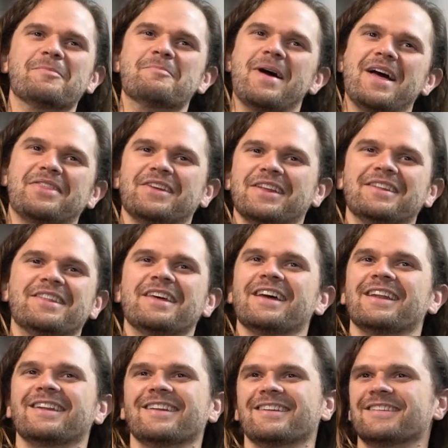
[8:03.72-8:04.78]
method
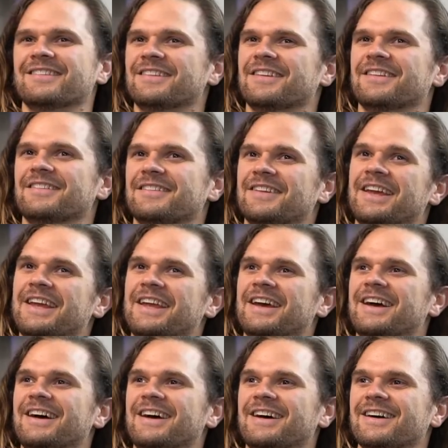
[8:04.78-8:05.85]
that like
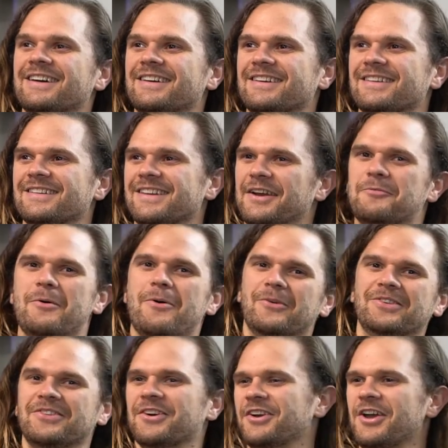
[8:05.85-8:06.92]
what
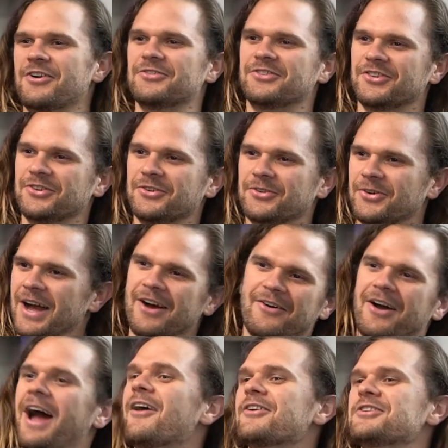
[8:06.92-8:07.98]
was your go-to?
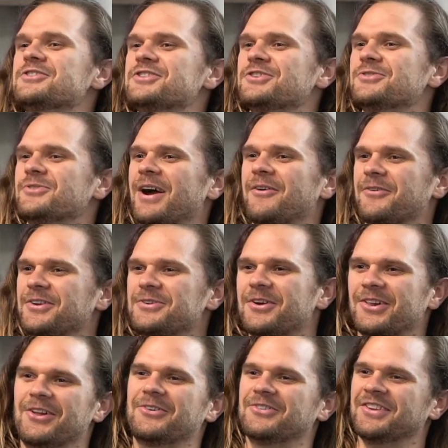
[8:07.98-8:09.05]
How were you
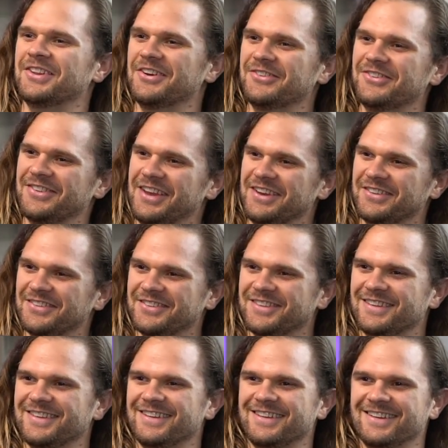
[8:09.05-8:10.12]
closing those sales?
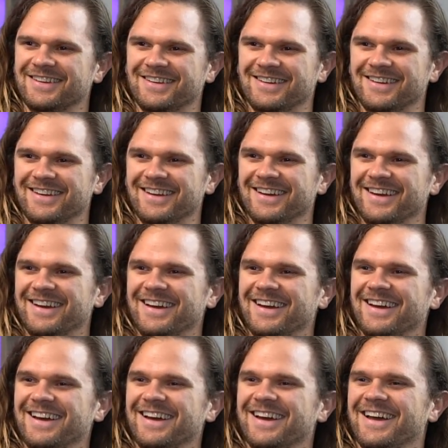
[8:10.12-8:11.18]
Oh boy, you're just. Yeah.
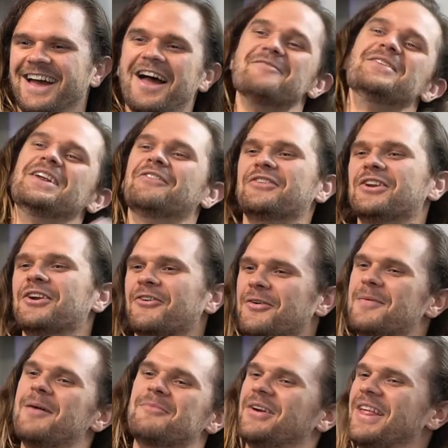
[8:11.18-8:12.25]
I mean, if you don't
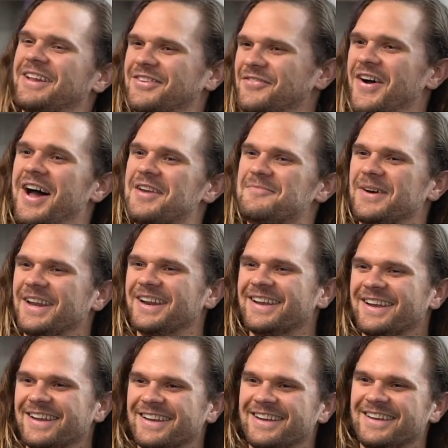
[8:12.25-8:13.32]
remember, that's fine. But
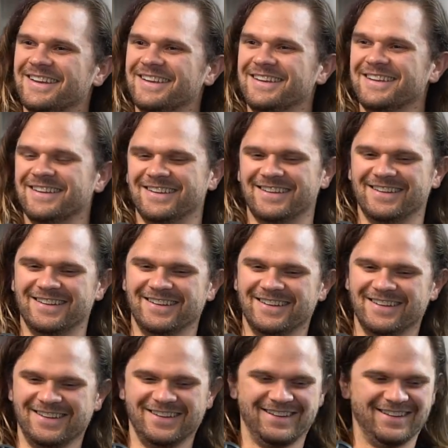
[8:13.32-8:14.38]
no, it's
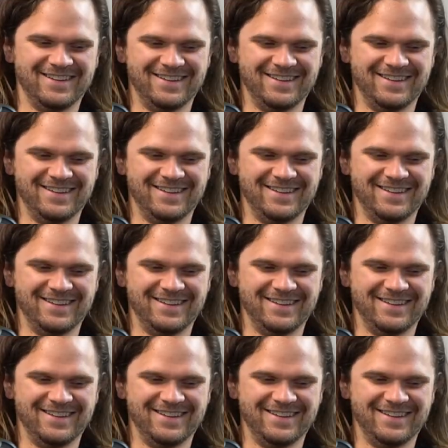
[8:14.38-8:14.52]
so.